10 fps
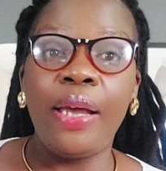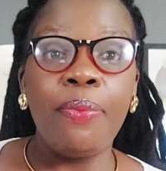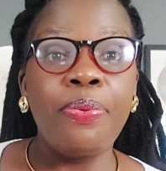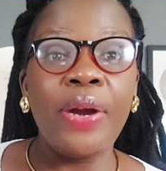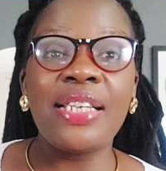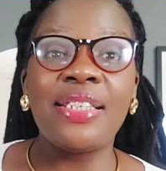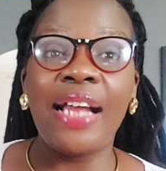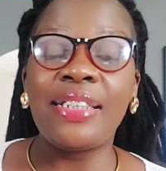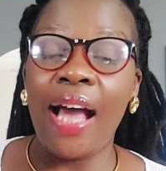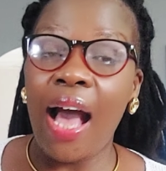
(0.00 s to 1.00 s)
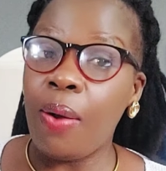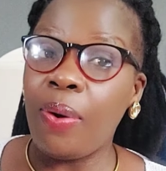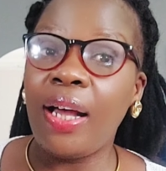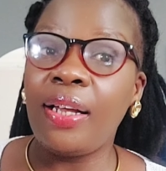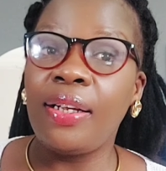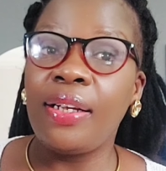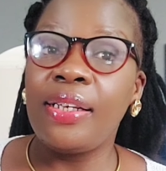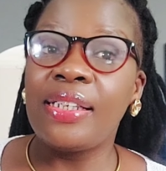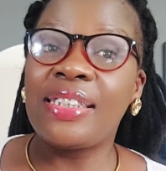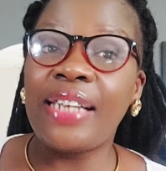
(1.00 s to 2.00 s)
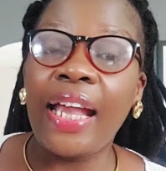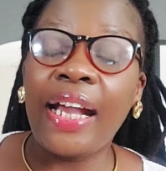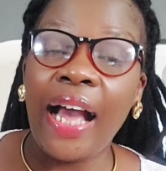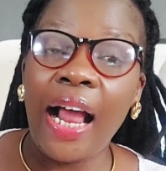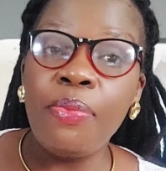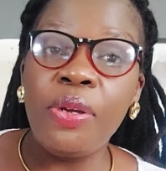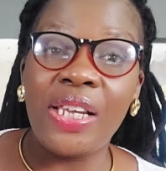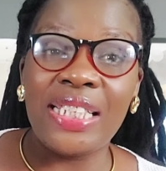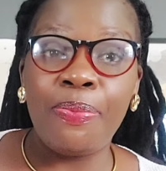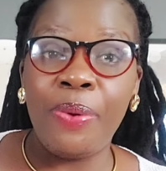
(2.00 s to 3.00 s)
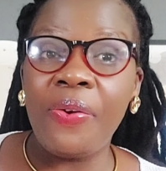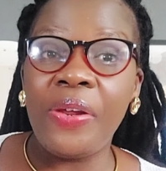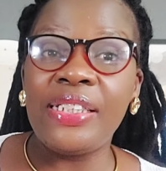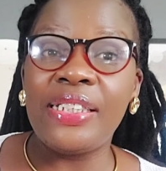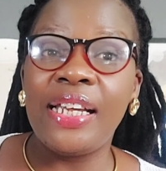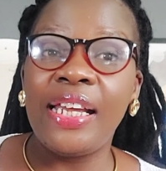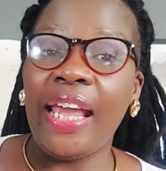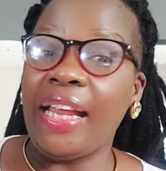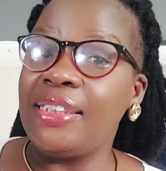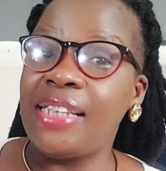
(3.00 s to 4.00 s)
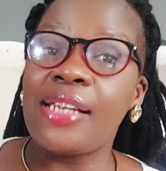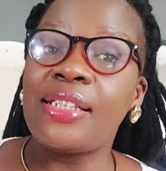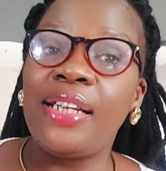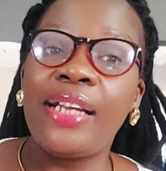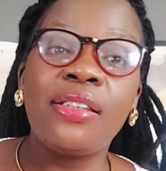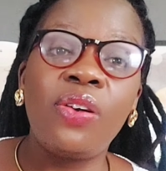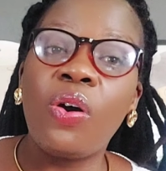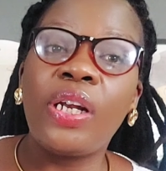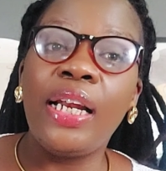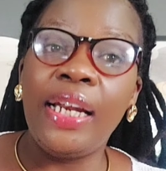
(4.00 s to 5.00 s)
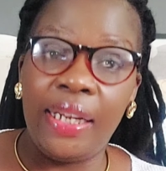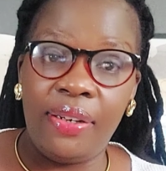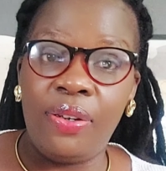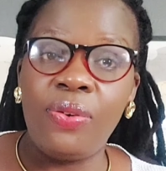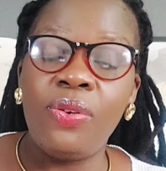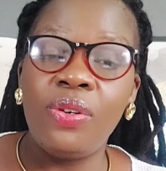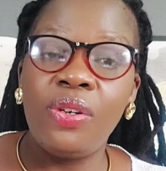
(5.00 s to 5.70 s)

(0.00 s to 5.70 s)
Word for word: embrace that hour, stay calm in your spirit, and just let God lead you.